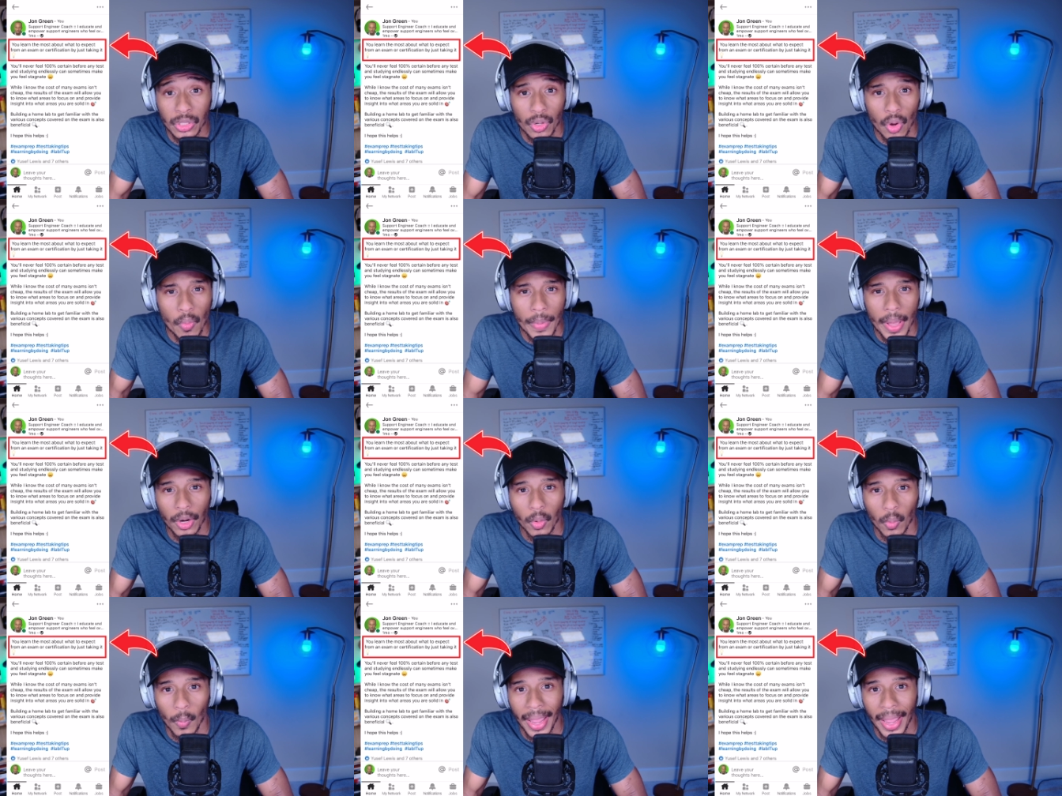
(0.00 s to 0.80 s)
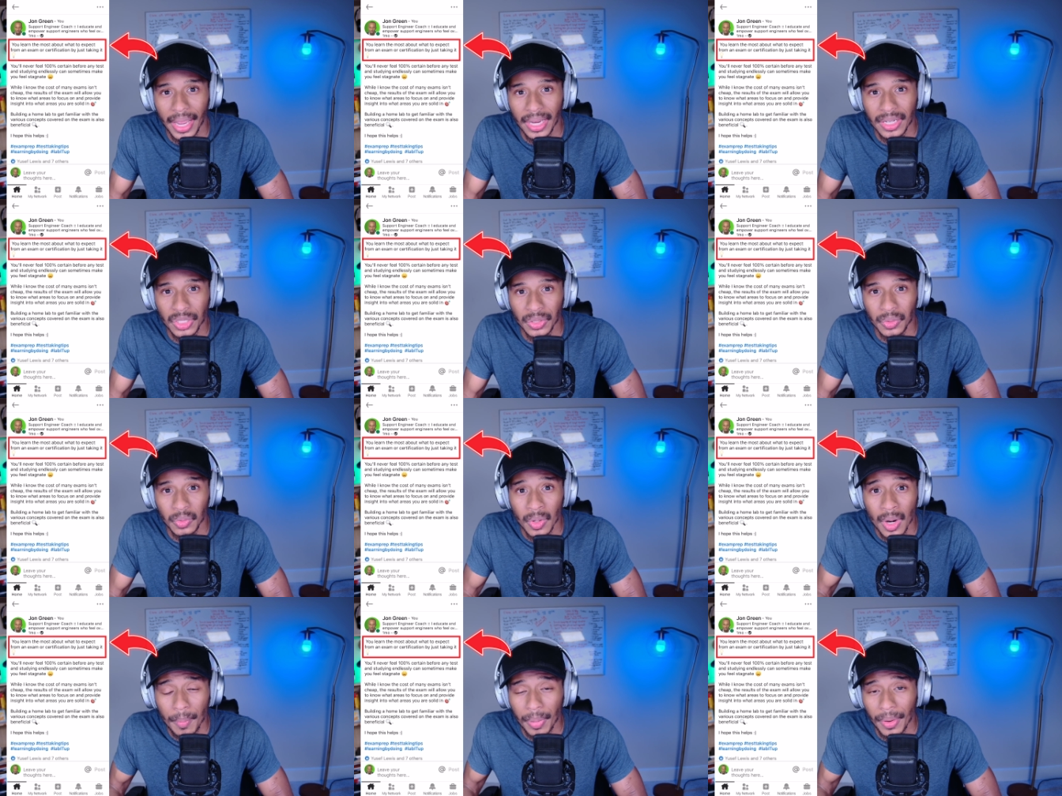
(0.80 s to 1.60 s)
no better way to
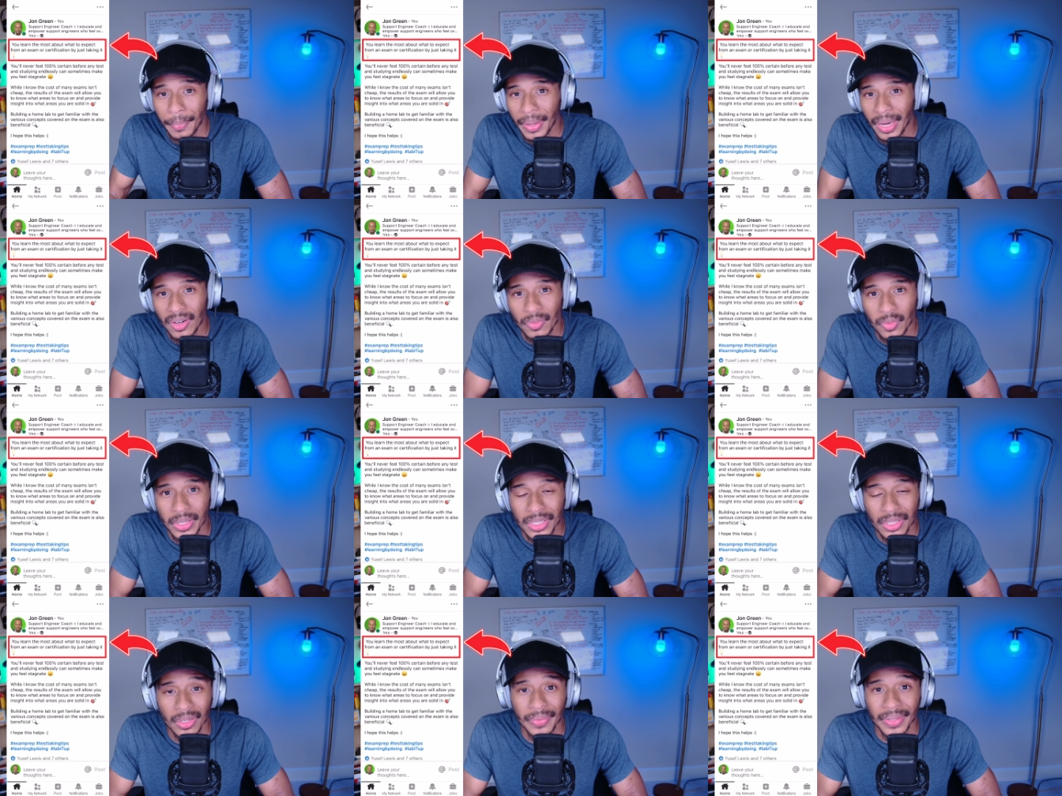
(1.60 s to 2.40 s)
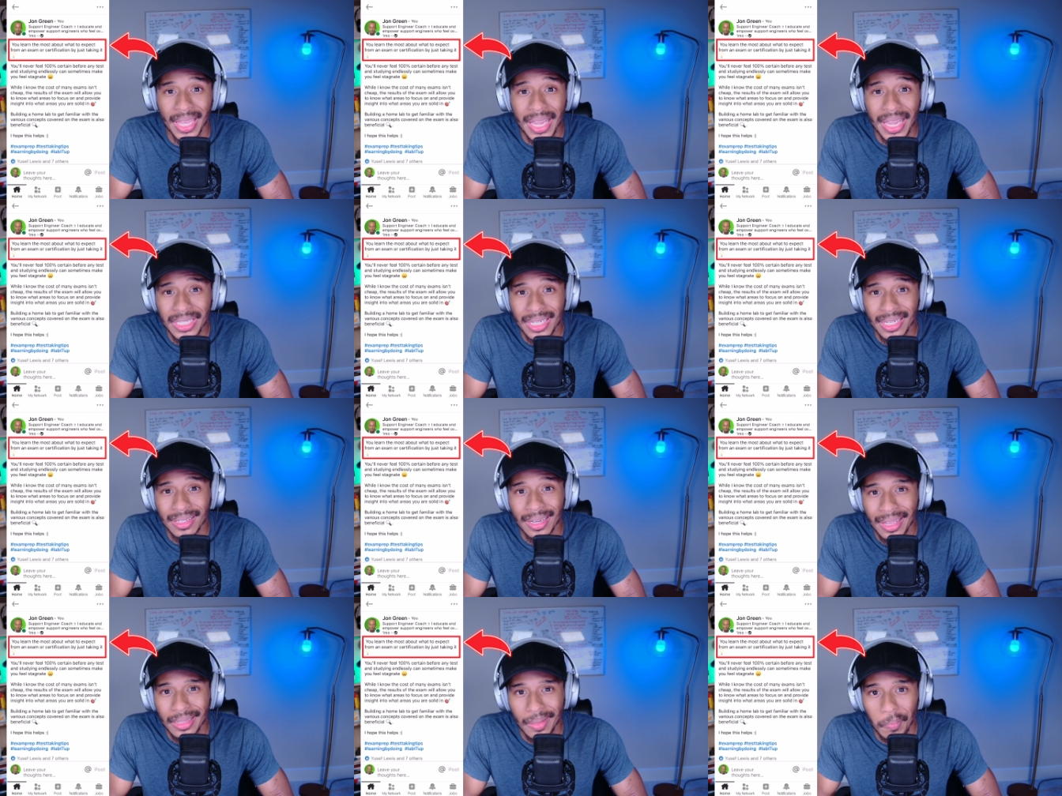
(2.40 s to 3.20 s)
prepare for a
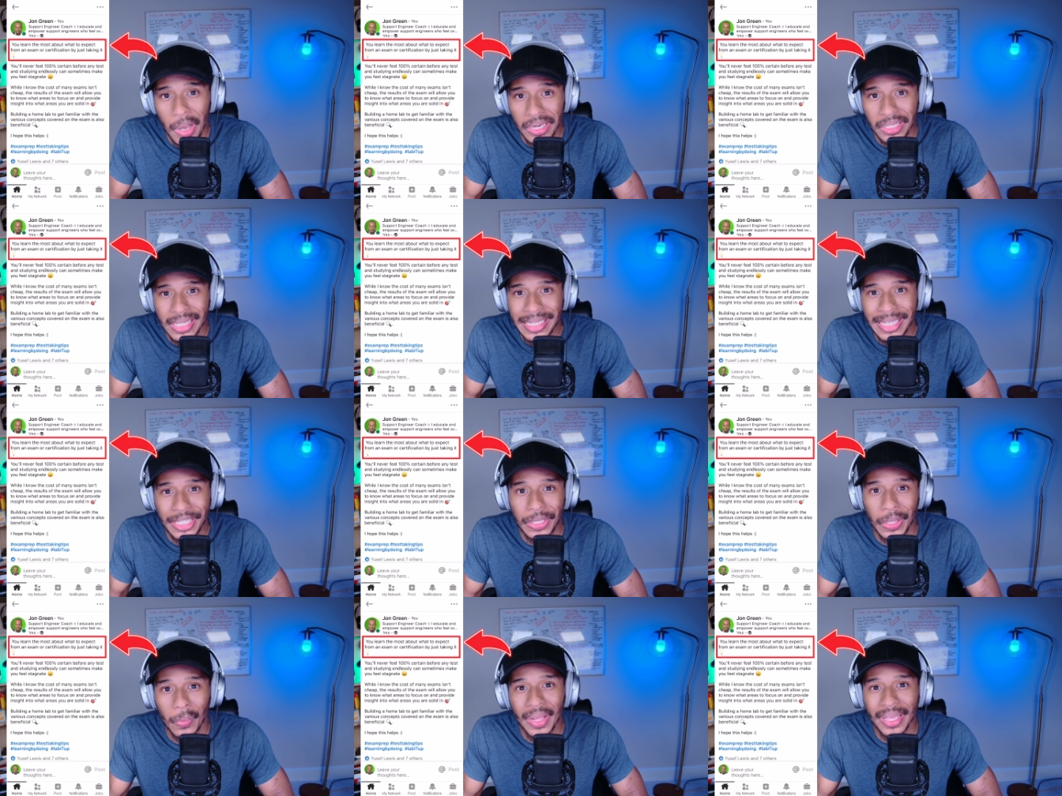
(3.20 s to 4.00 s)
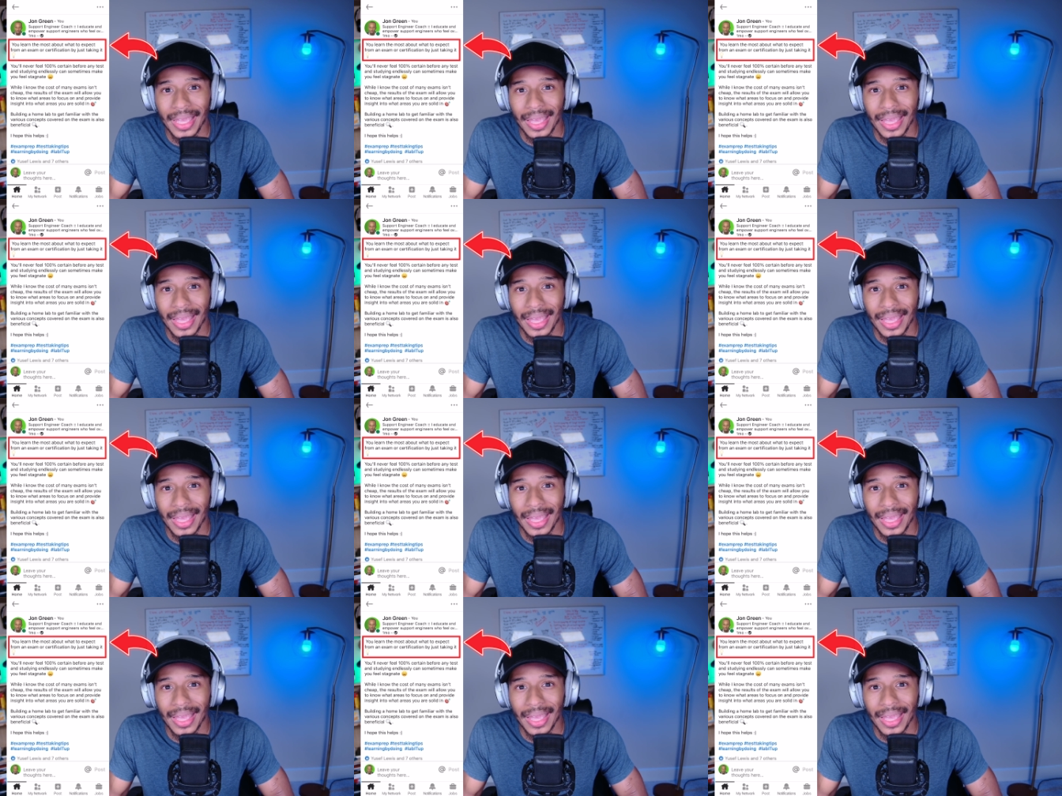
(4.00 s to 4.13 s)
certification than by just doing